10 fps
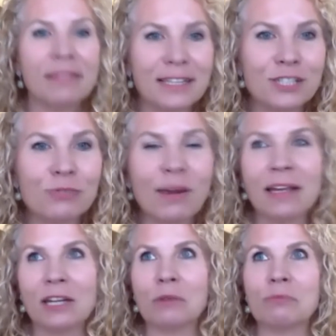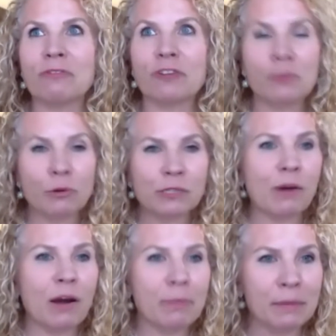that's right you know for the most
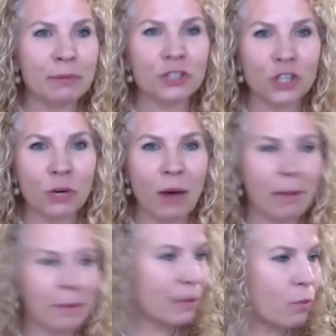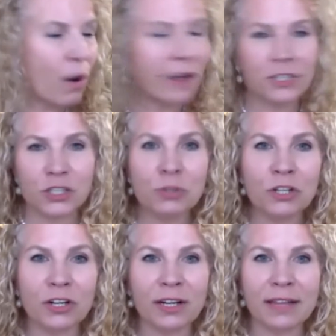part people show up want to do
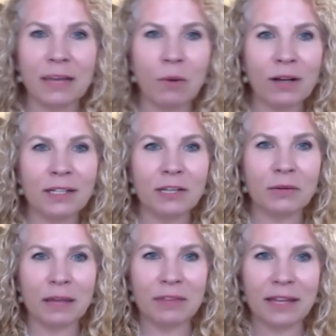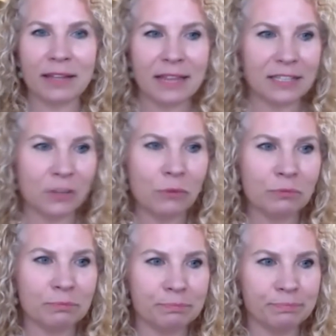good and they want you know they they they don't
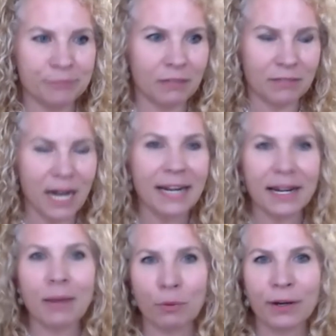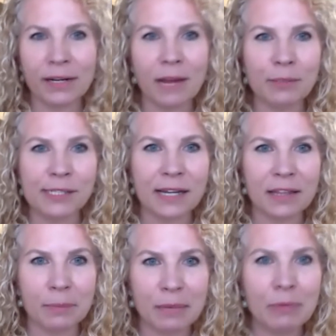you know 99.9% of
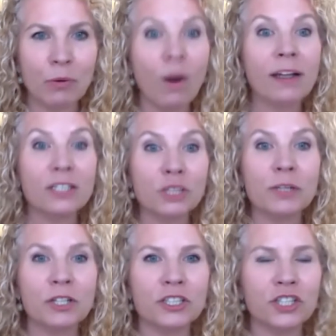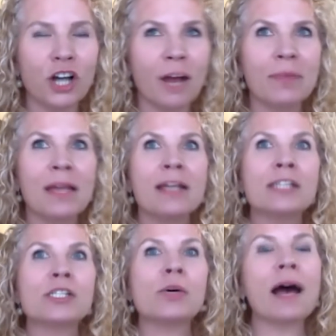the people want to do a good job
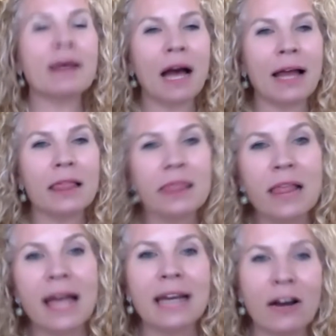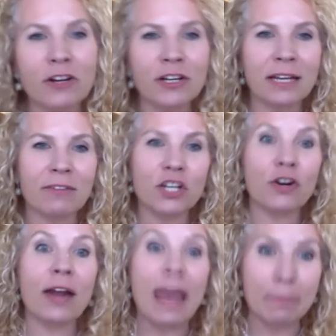so i i like how you're giving
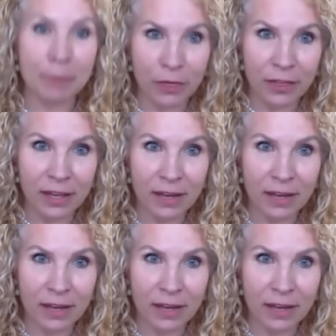your empathy